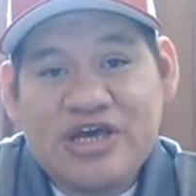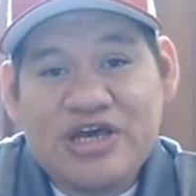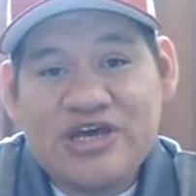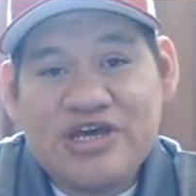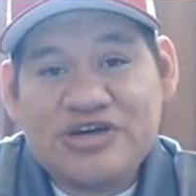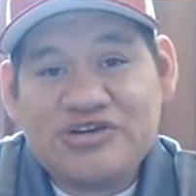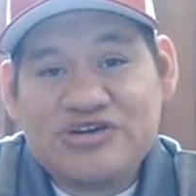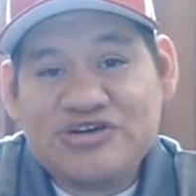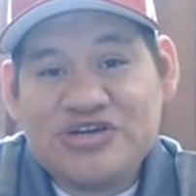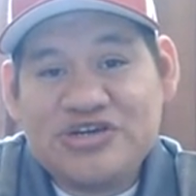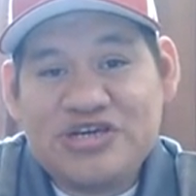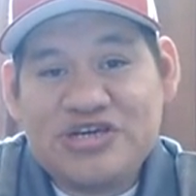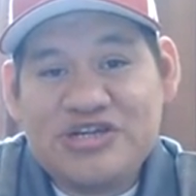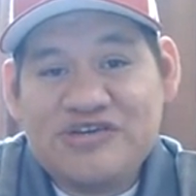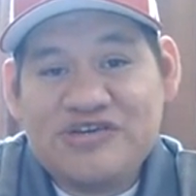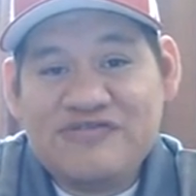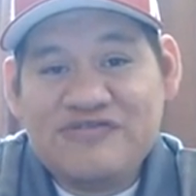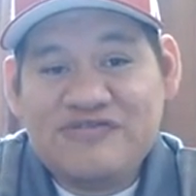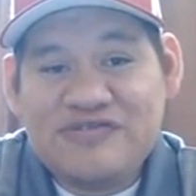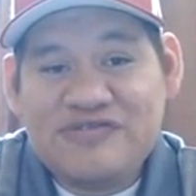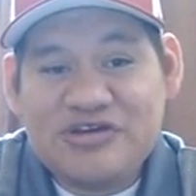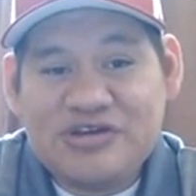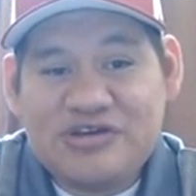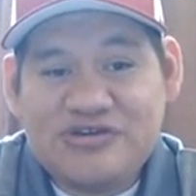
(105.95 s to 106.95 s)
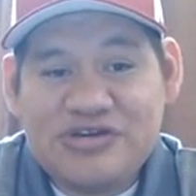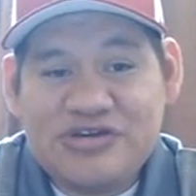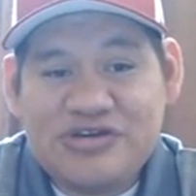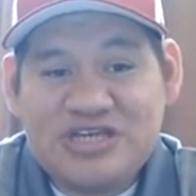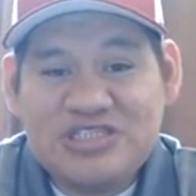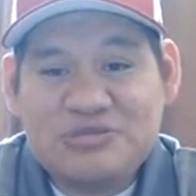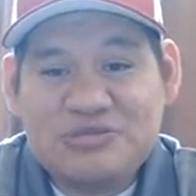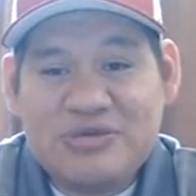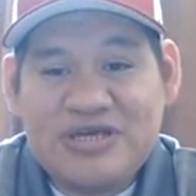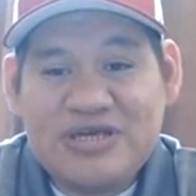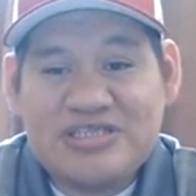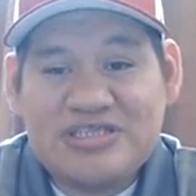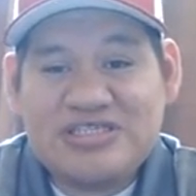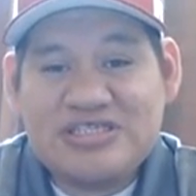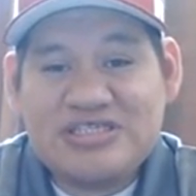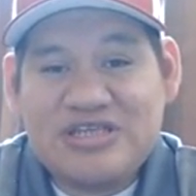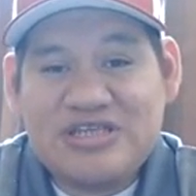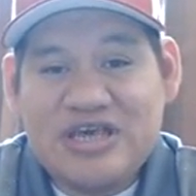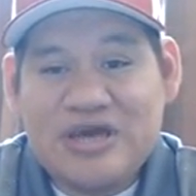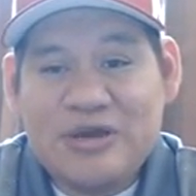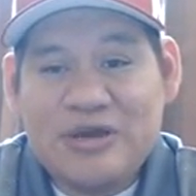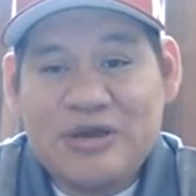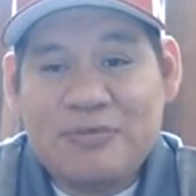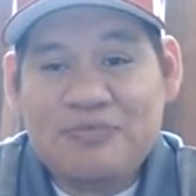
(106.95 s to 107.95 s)

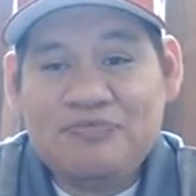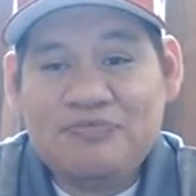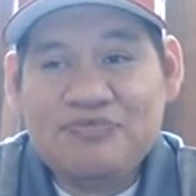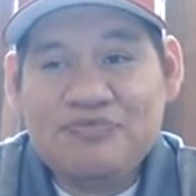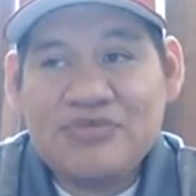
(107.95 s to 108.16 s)
Createspace